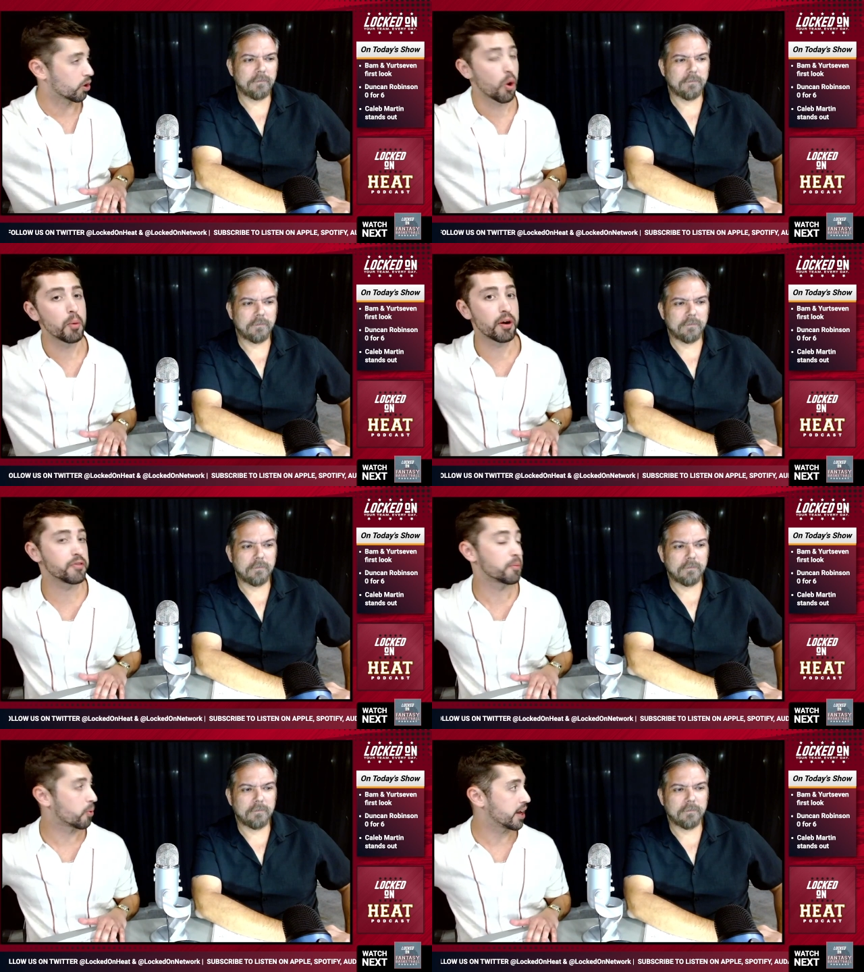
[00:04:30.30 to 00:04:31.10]
Speaker 1: or go
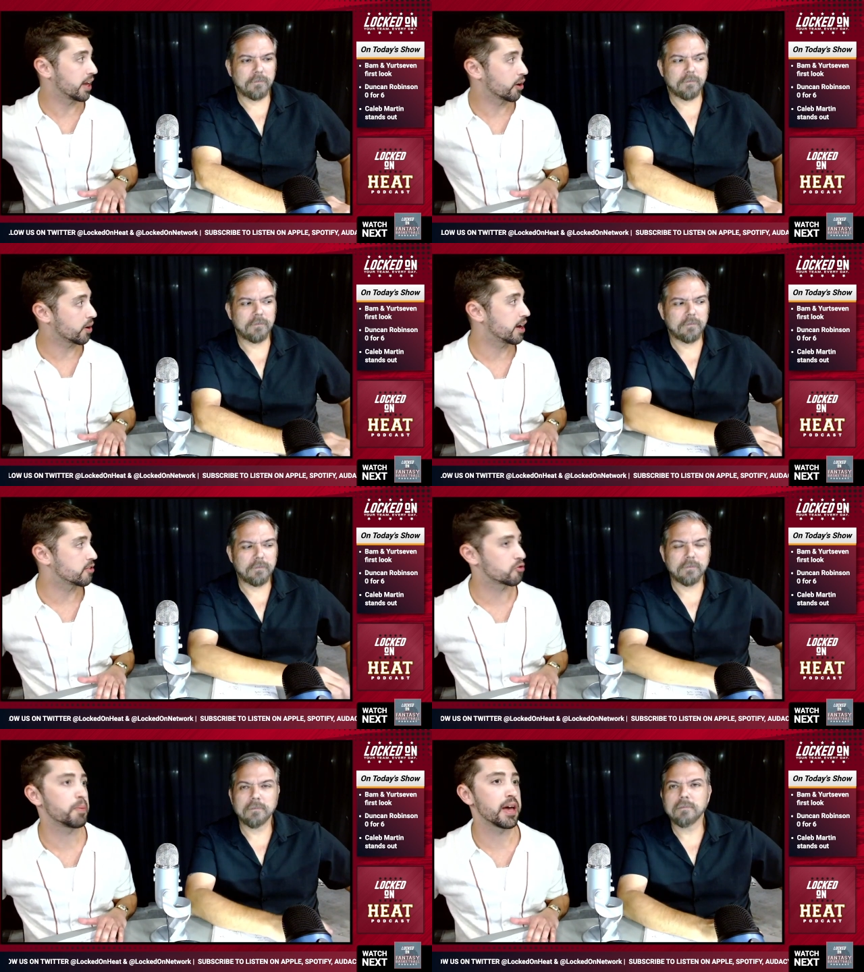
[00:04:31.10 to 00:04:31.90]
above the break and
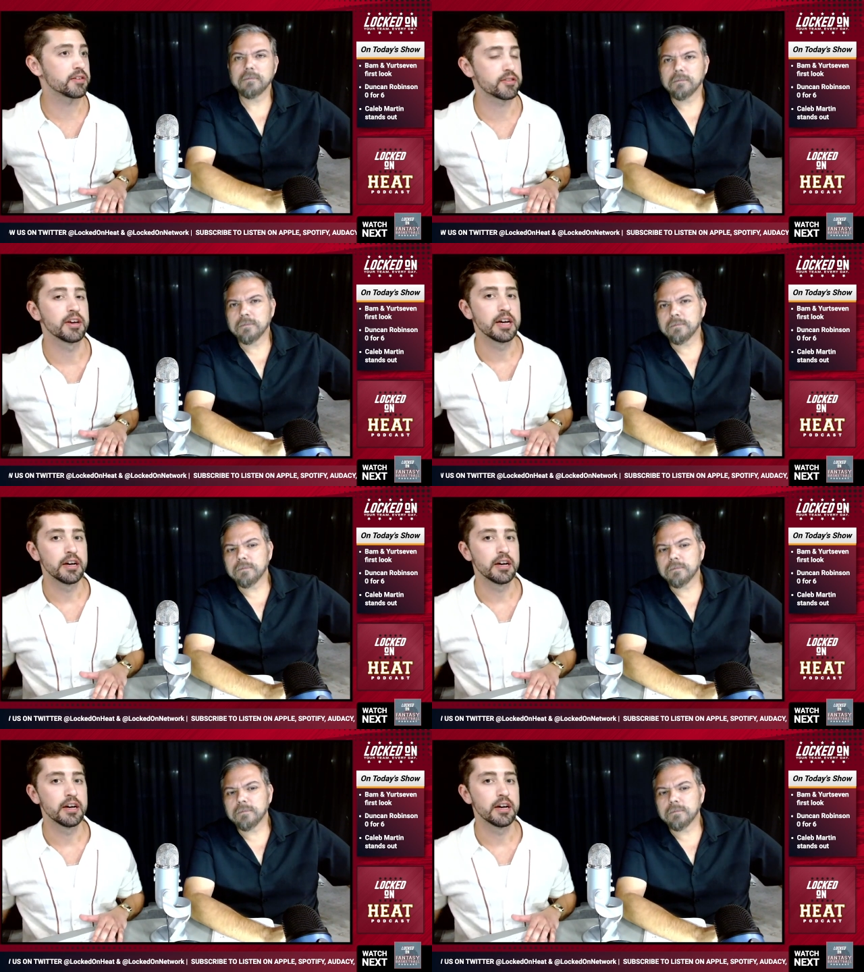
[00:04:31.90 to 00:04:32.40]
create space.